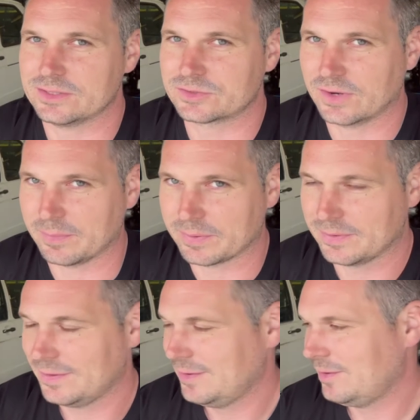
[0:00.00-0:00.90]
strip.
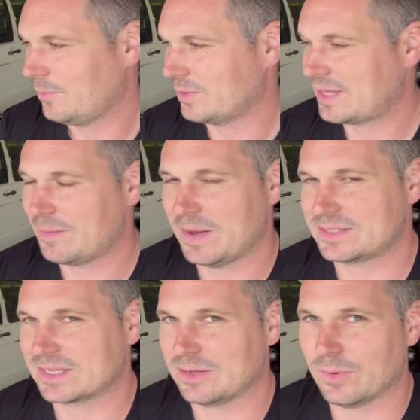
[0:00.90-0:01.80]
What that
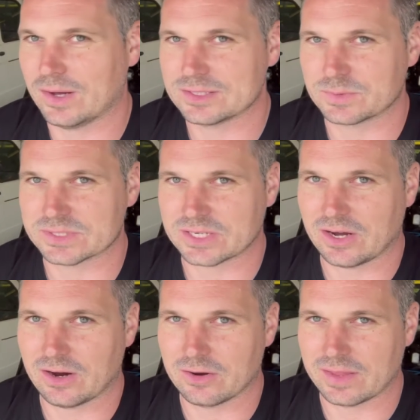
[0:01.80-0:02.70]
basically was a
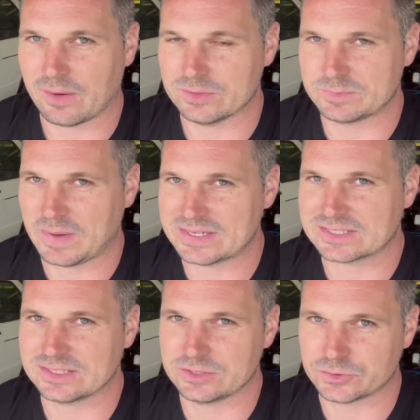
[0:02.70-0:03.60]
car that was
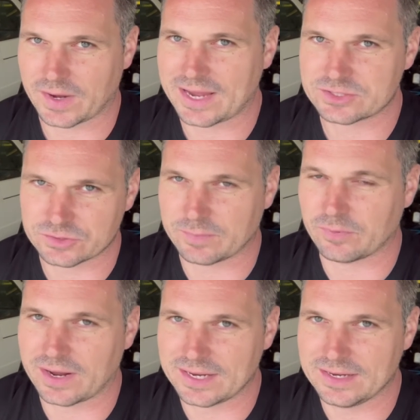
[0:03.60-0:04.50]
basically drag strip
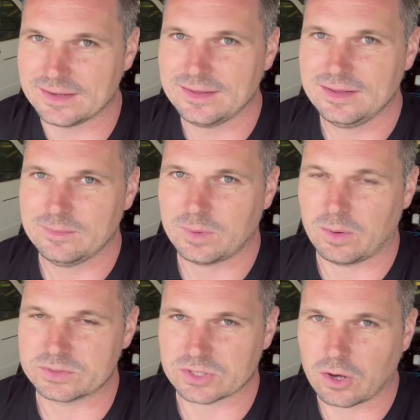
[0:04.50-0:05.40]
ready,
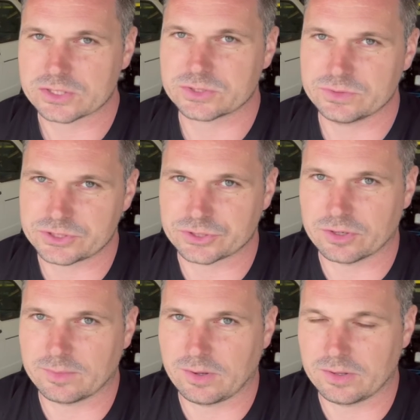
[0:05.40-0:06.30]
but was also
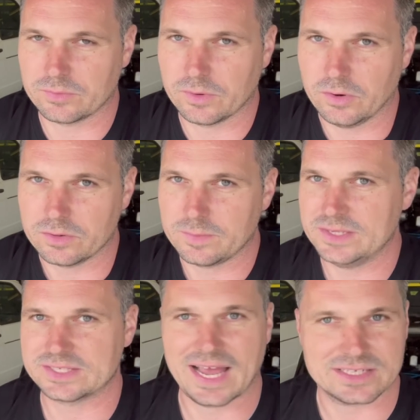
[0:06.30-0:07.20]
insurable on the road. It
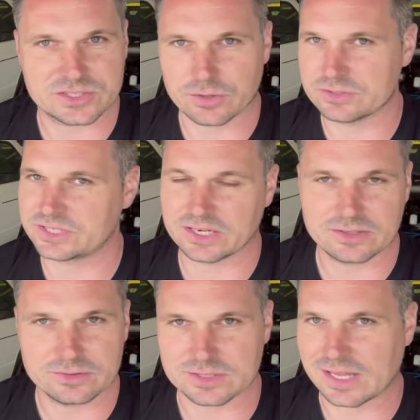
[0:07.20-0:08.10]
means it has turn
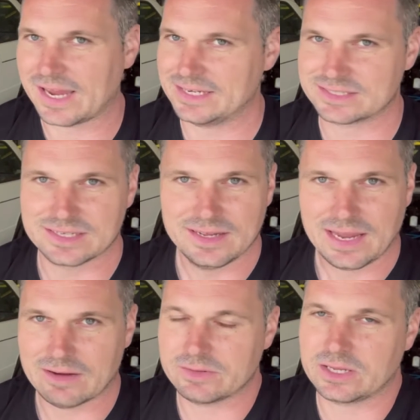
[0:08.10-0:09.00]
signals, lights,
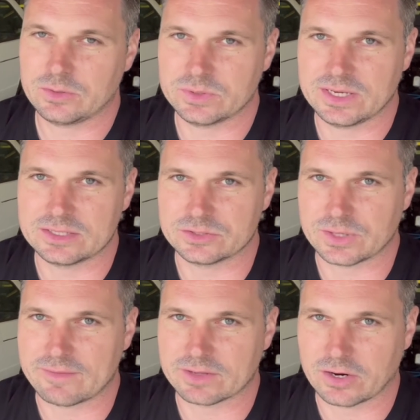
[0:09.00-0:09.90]
everything you would need to
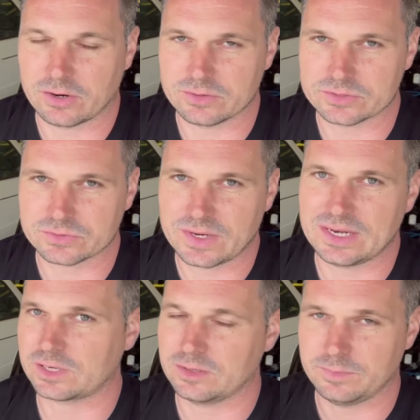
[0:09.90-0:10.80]
drive the car on the
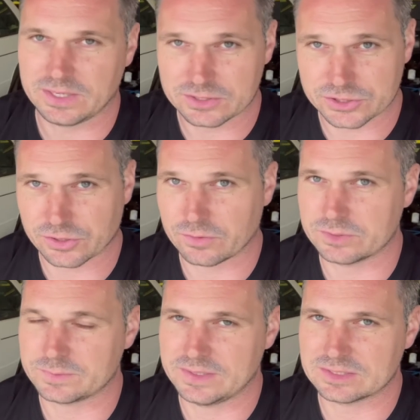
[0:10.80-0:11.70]
street. It could be insured,
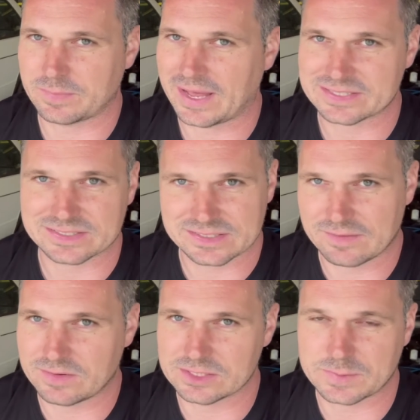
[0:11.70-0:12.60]
which means it passed
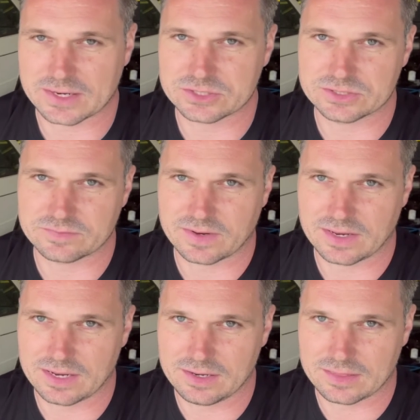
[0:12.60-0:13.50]
safety inspections if
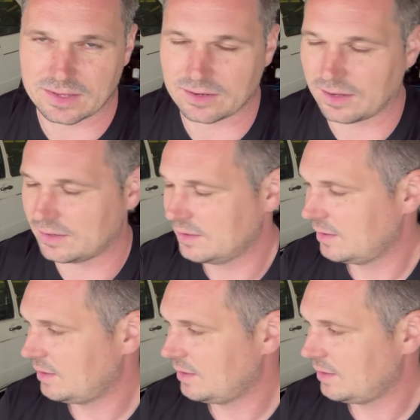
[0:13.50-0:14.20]
anything got